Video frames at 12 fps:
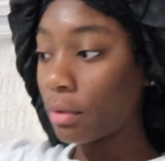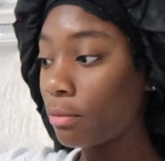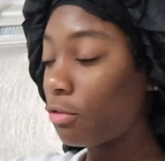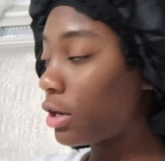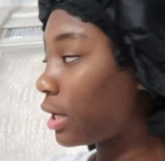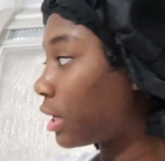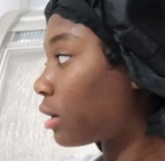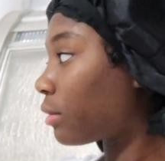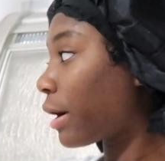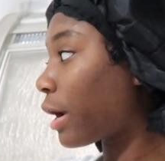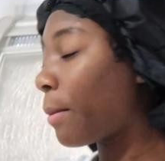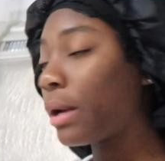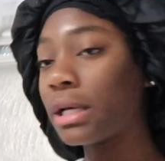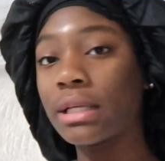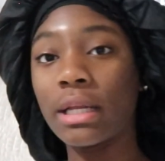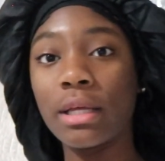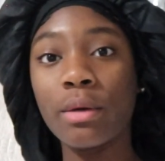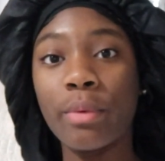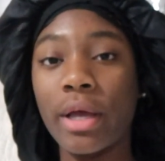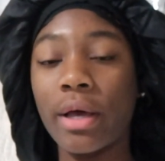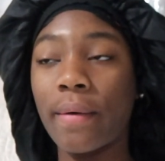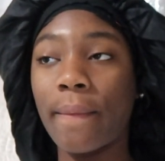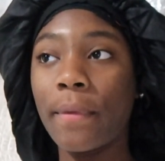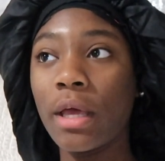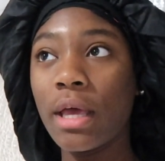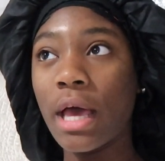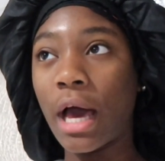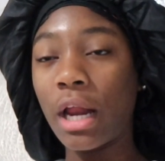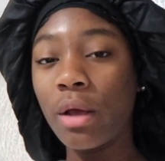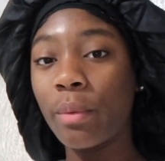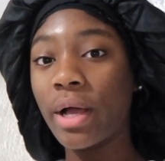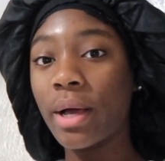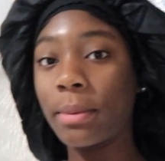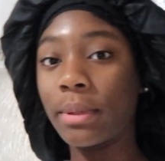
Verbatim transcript: I'm gonna get up right now because I did wake up. I didn't wake up